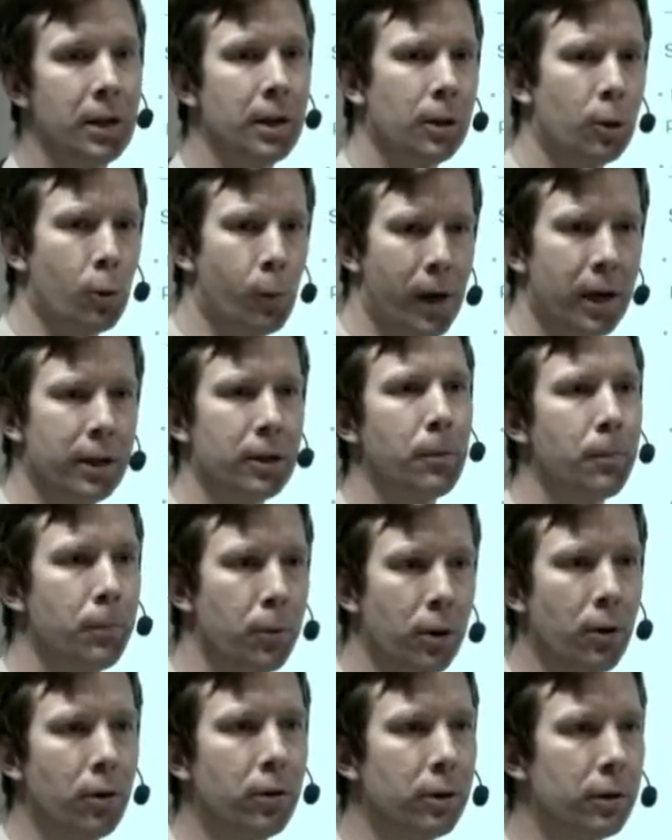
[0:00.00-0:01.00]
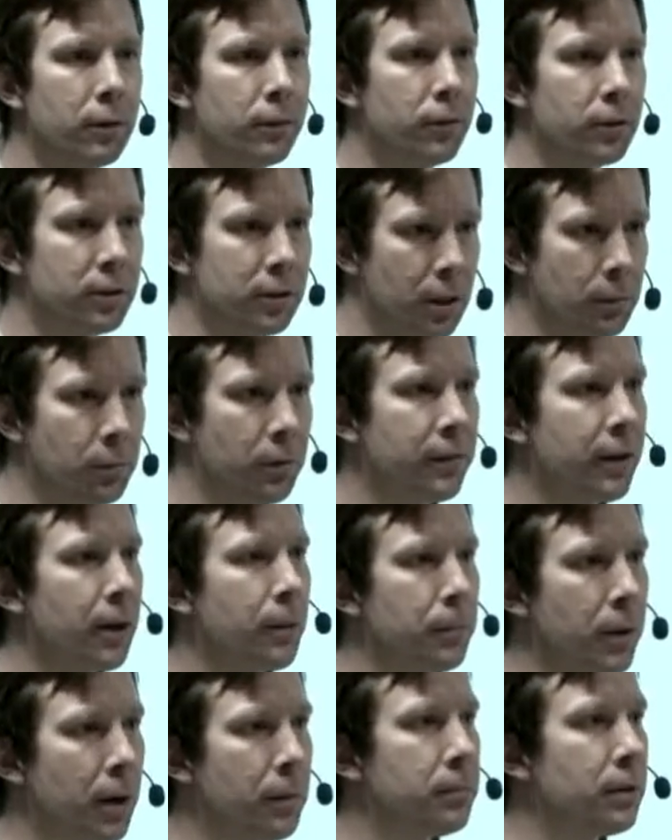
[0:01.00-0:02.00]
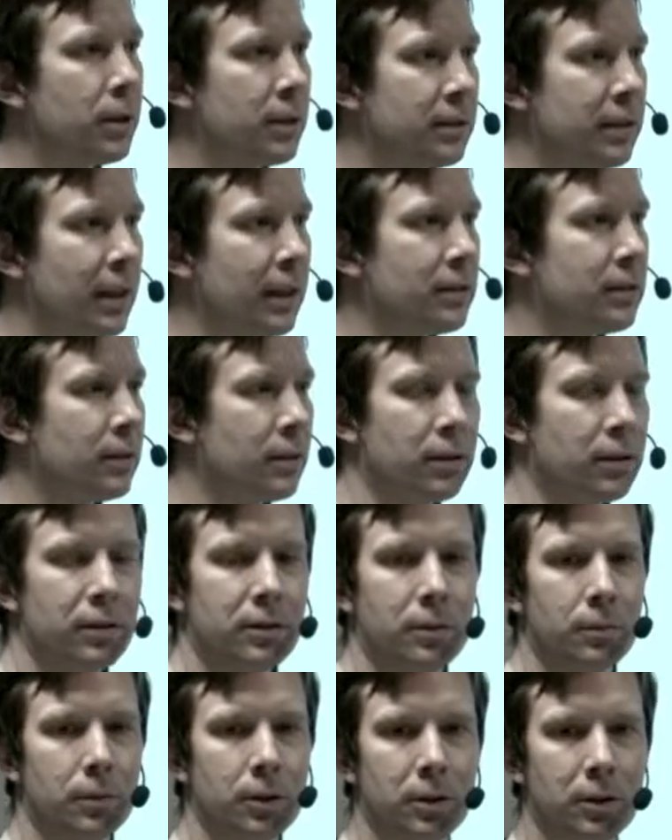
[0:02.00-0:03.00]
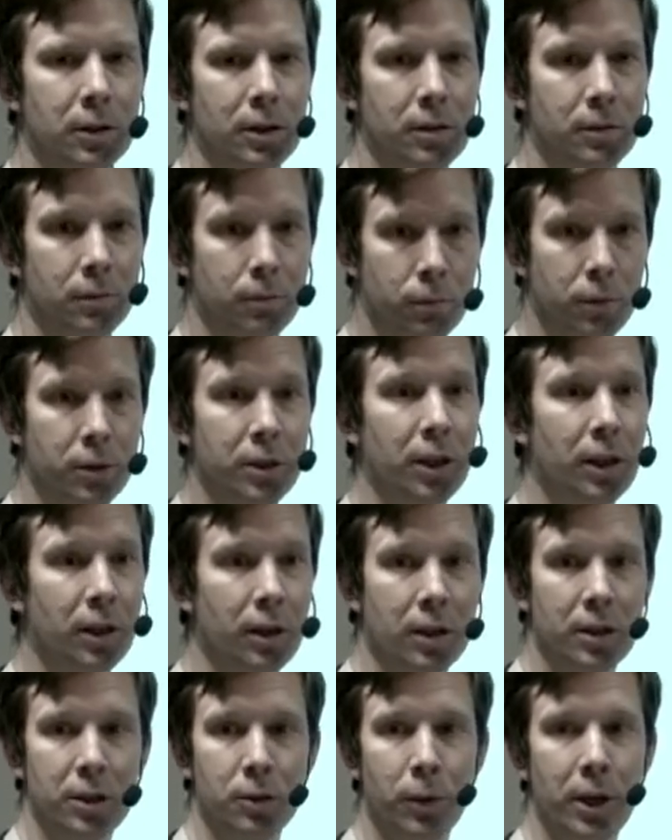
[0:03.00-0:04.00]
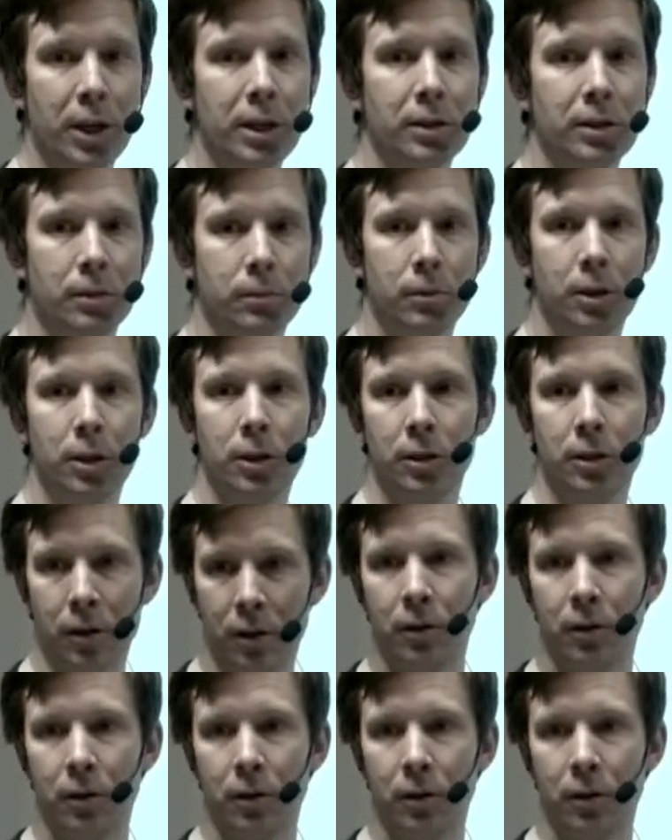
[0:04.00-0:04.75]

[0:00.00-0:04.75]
quite a blocker for some of our public sector customers in particularly Sweden, but